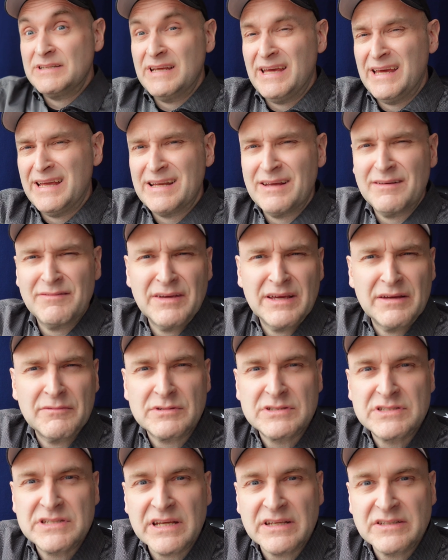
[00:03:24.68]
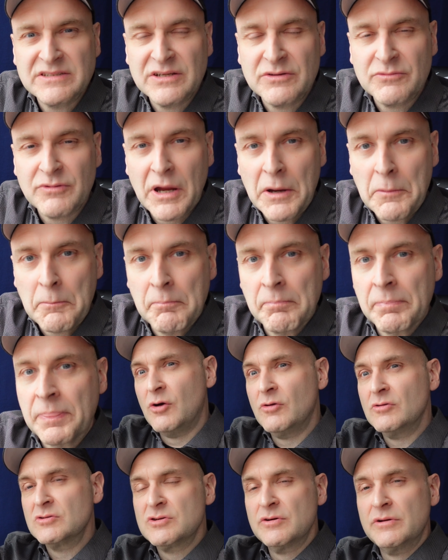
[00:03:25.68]
and I think it was 16, right?
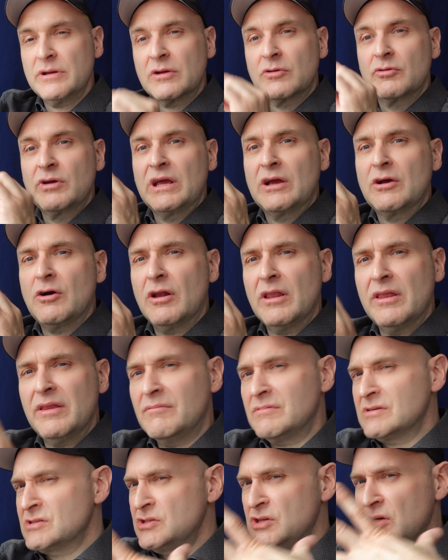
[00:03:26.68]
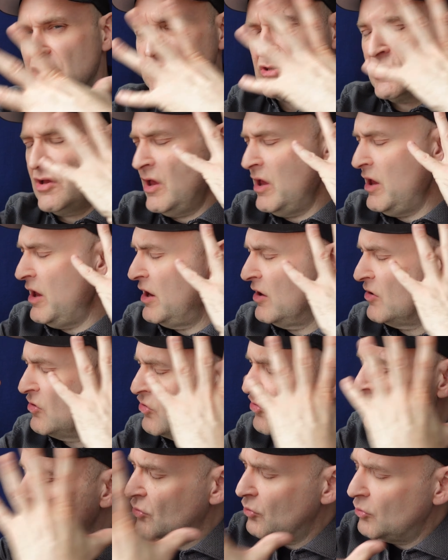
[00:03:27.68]
Also in a green color that was just
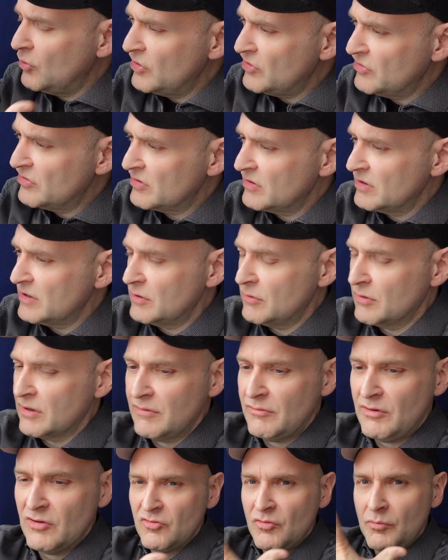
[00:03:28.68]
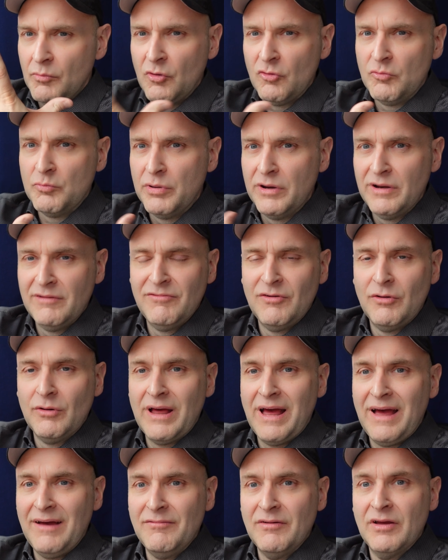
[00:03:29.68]
exquisitely looking. It the most pretty phone
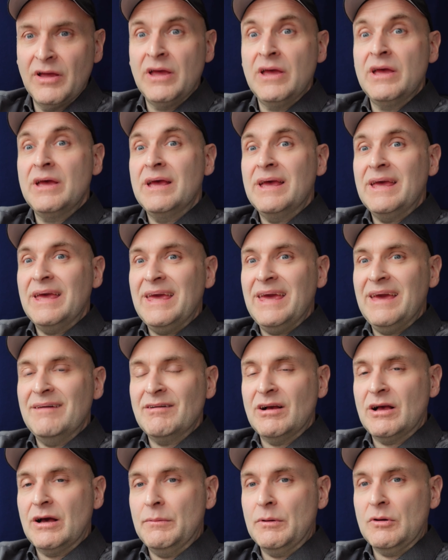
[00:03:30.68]
I've ever come